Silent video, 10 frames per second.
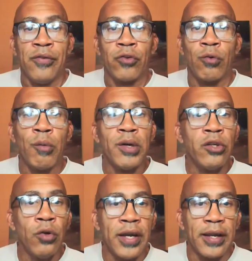So what we're
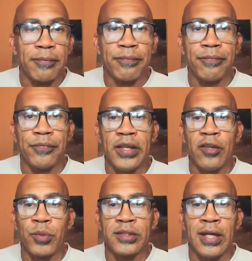doing
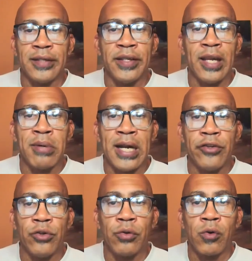is we're starting a
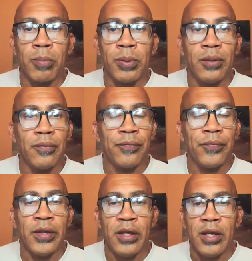brand new group.
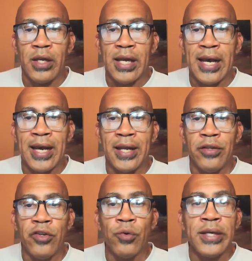
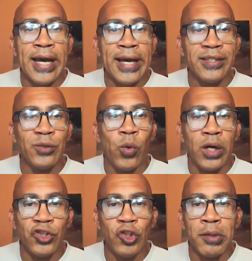And you guys,
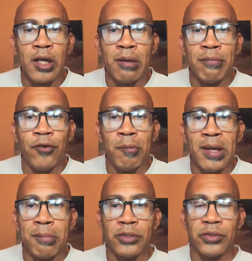once you become full
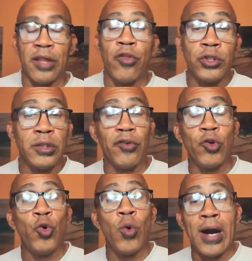members, and those of
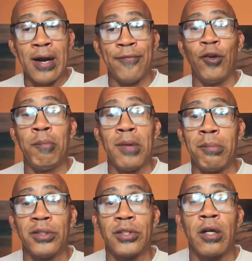you who are full
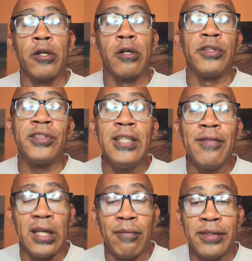members are going to
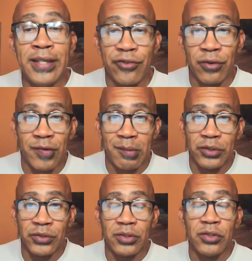receive an invitation from
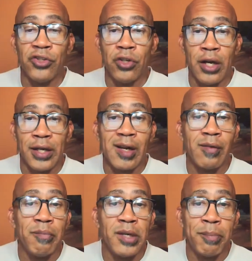us to join and
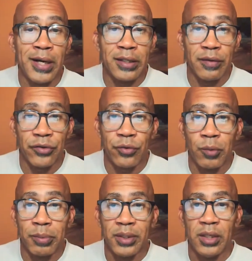come and be a part of this group.